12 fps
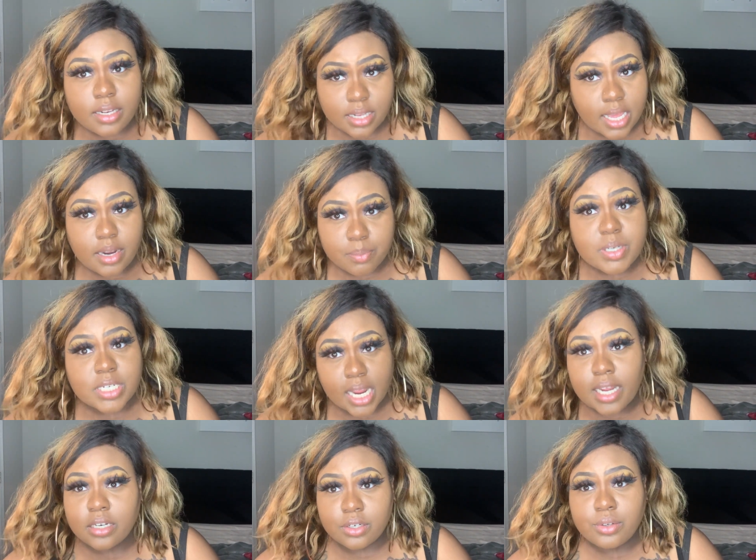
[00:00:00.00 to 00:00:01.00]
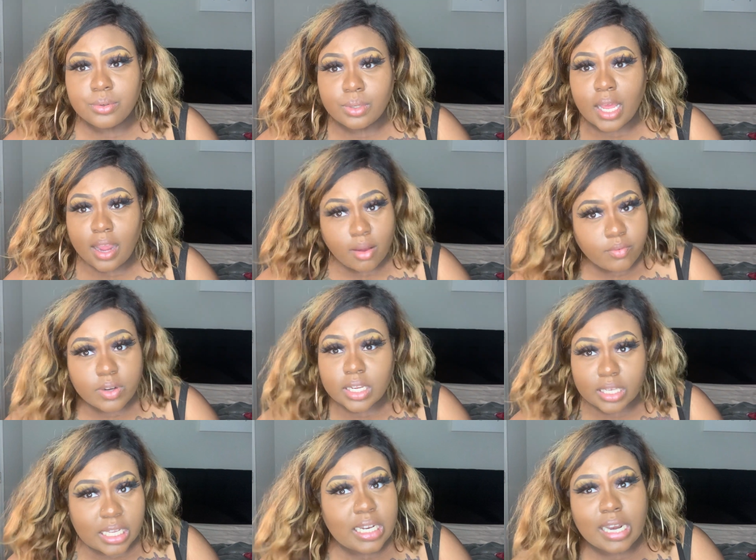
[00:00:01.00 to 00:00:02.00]
that it pertains to, like I'm going to
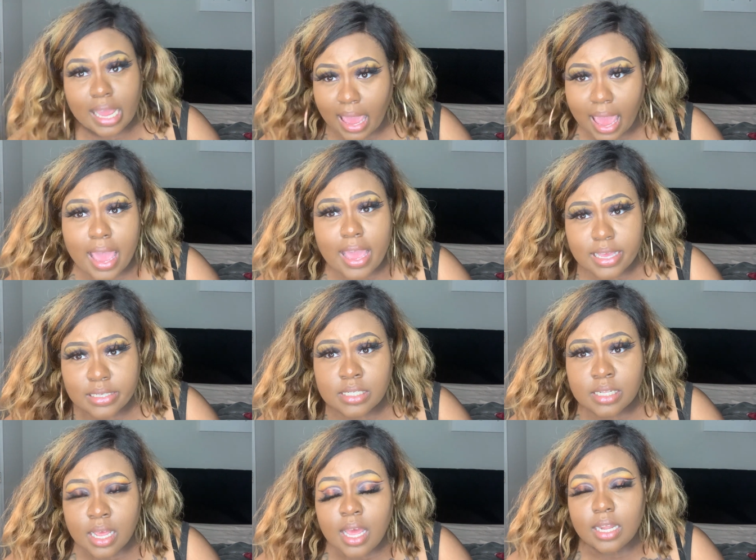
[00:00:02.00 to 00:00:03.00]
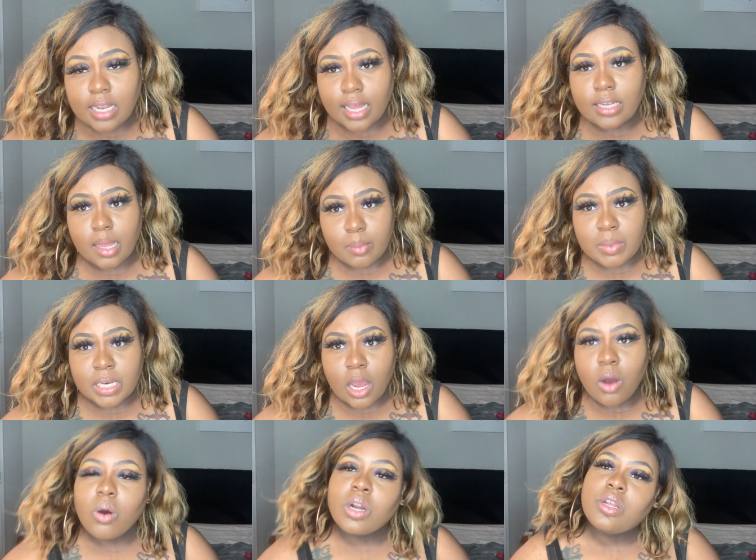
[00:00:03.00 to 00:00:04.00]
get in their ass. Like let me
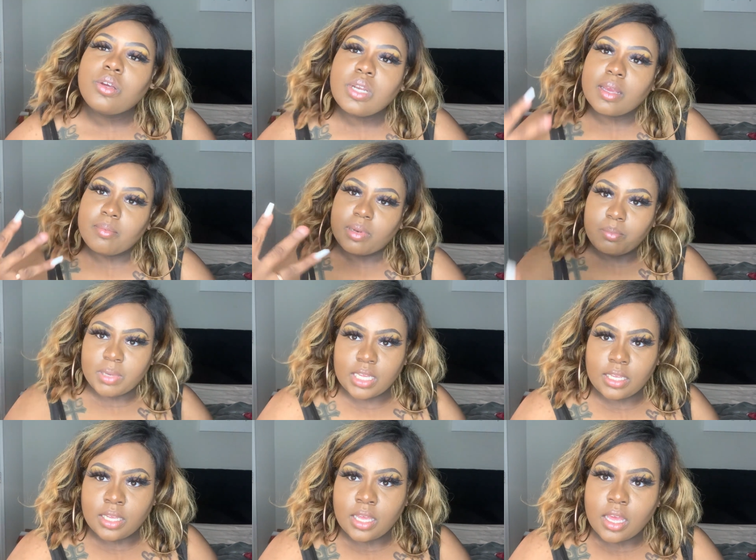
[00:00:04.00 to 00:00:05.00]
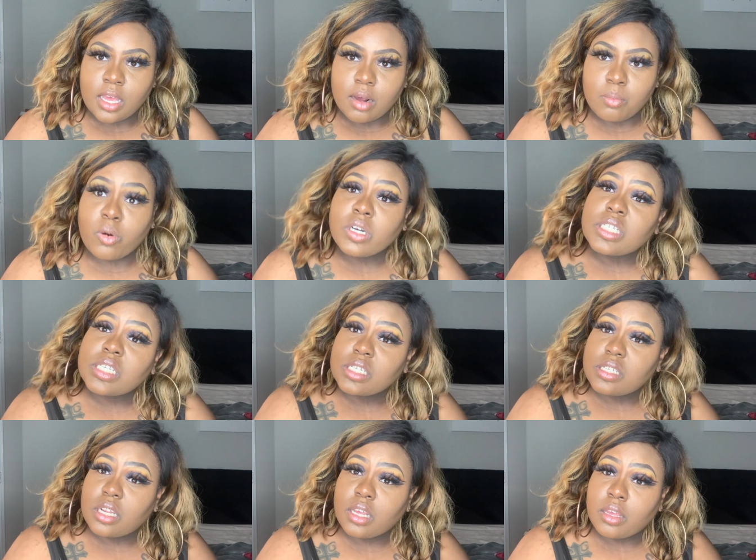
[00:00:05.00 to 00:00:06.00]
know. Or do you need me to be more
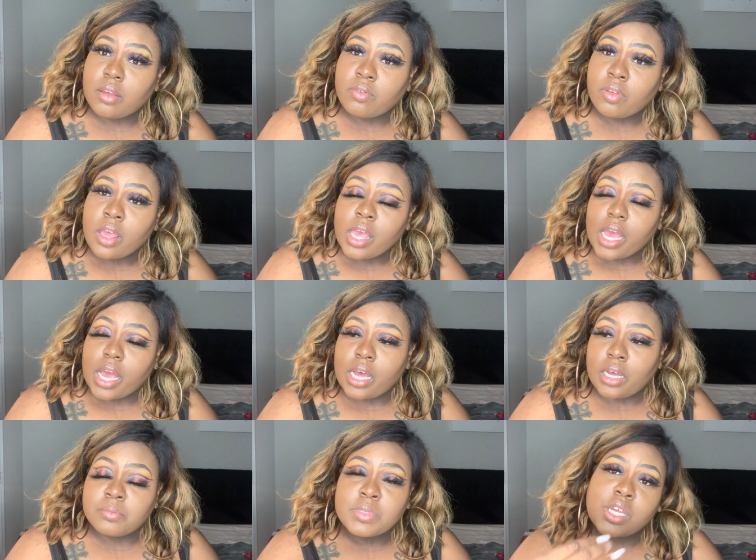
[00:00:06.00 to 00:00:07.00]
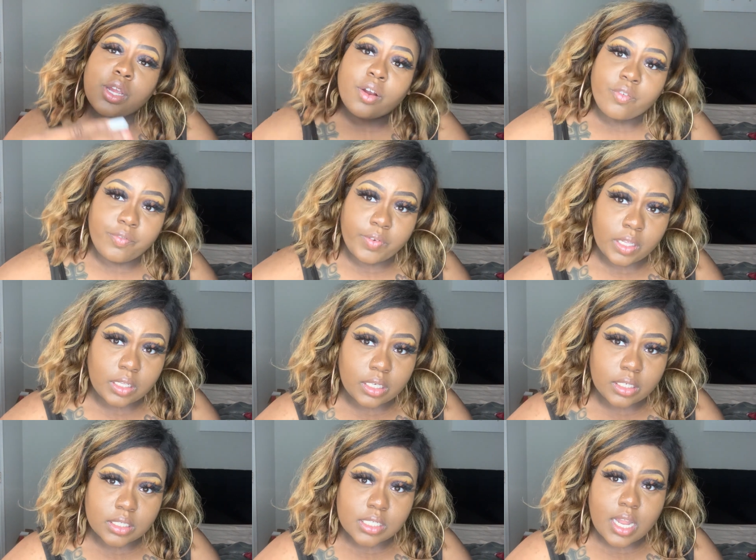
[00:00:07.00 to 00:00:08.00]
sensitive um, to your
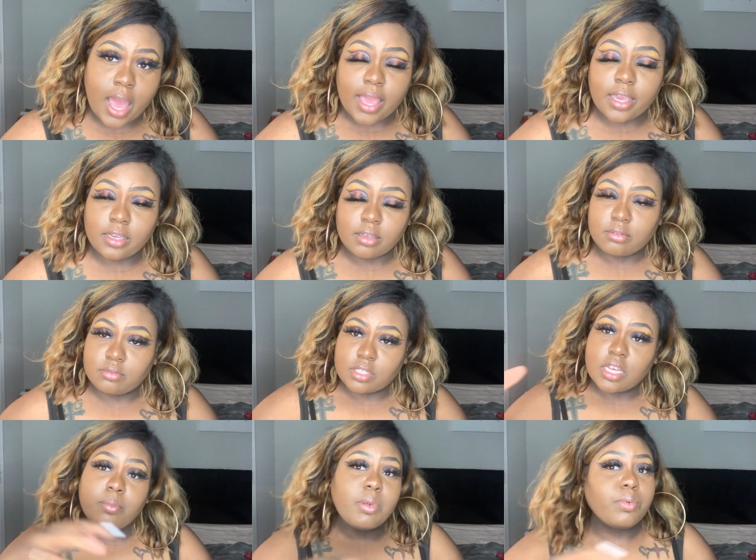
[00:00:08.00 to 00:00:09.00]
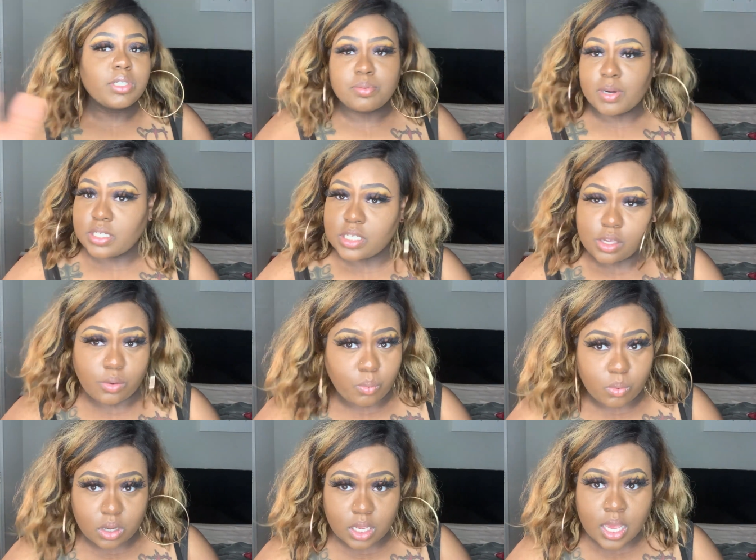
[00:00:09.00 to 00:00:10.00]
feelings? Like tell me which person you
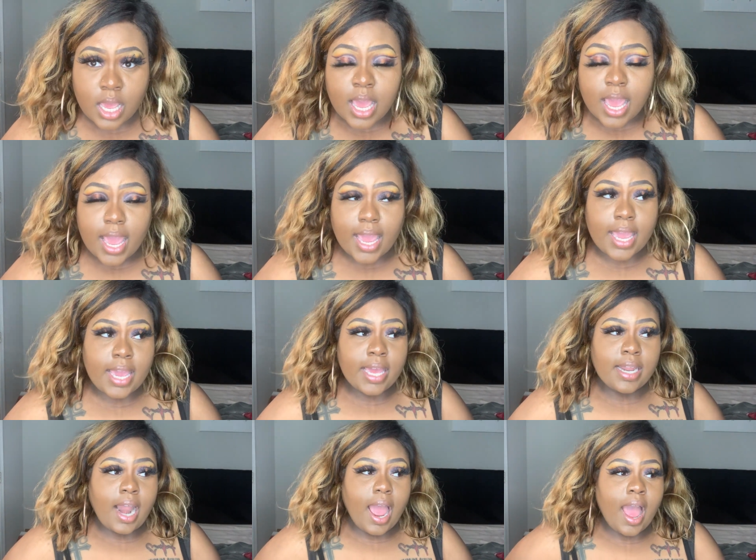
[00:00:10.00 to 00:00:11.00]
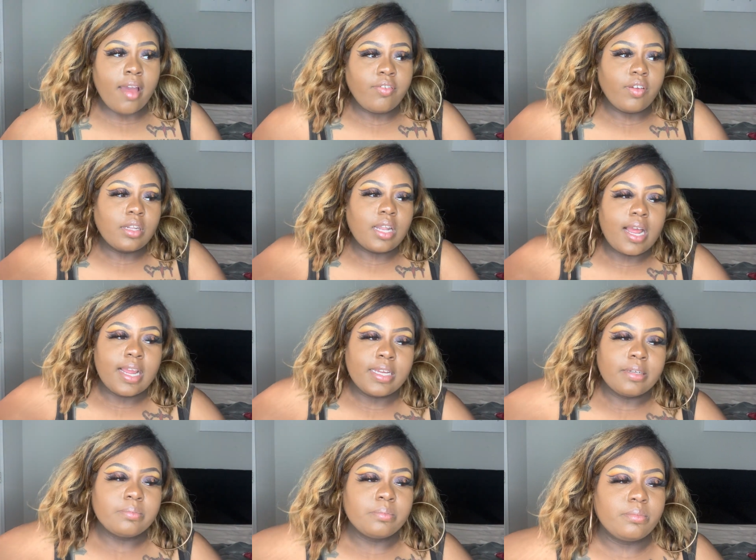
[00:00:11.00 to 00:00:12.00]
want. And I feel
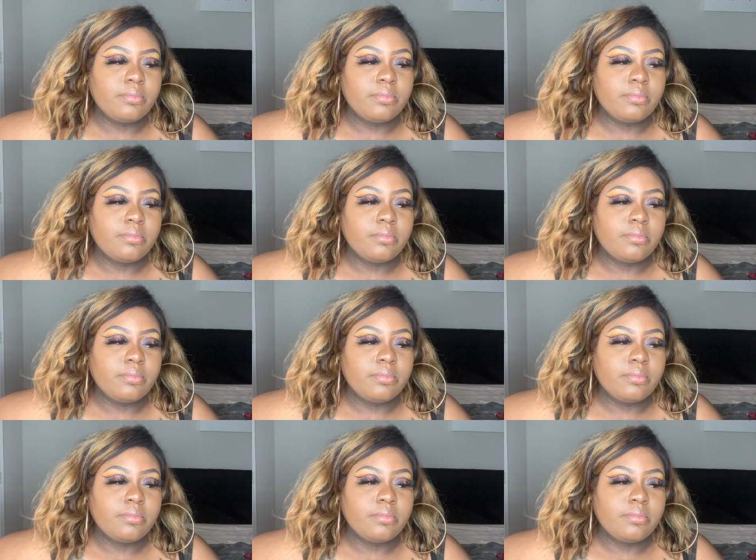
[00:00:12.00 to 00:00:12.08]
like,